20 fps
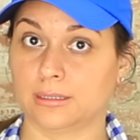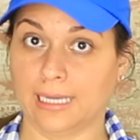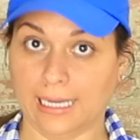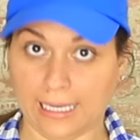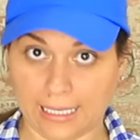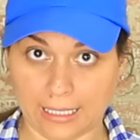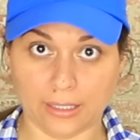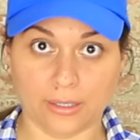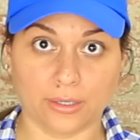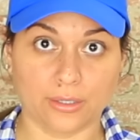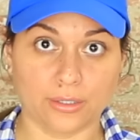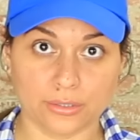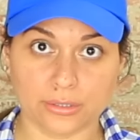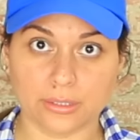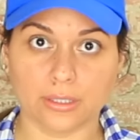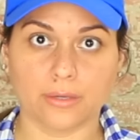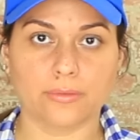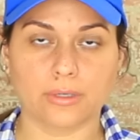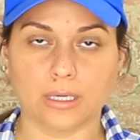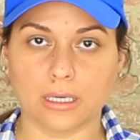Hire
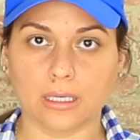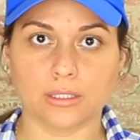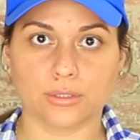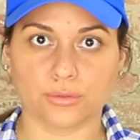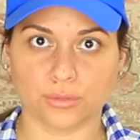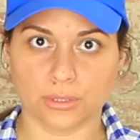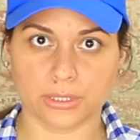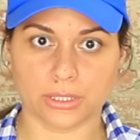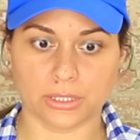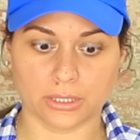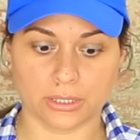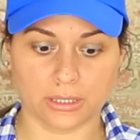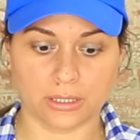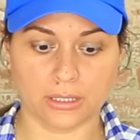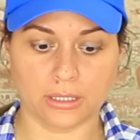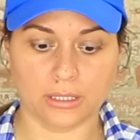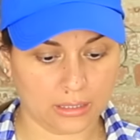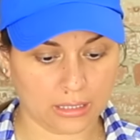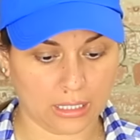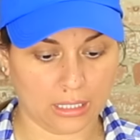yourself an
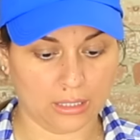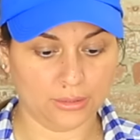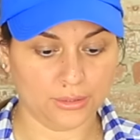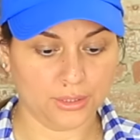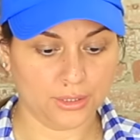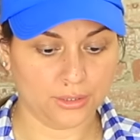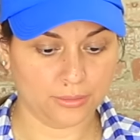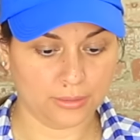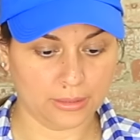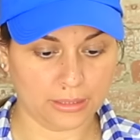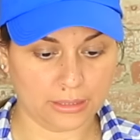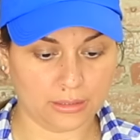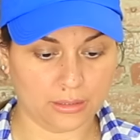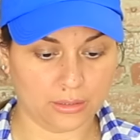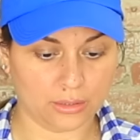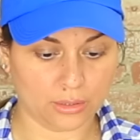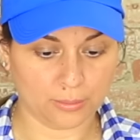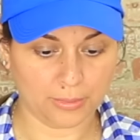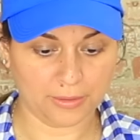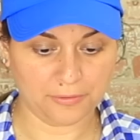electrician. I'll do it.
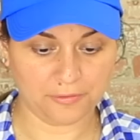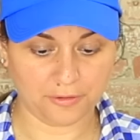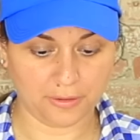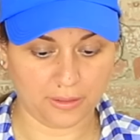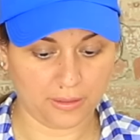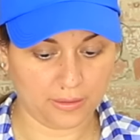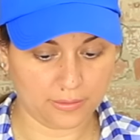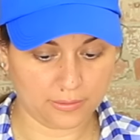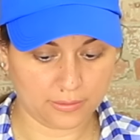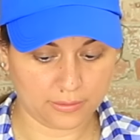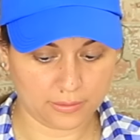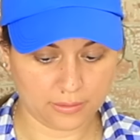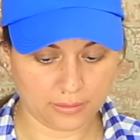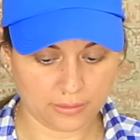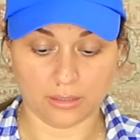You know my fees.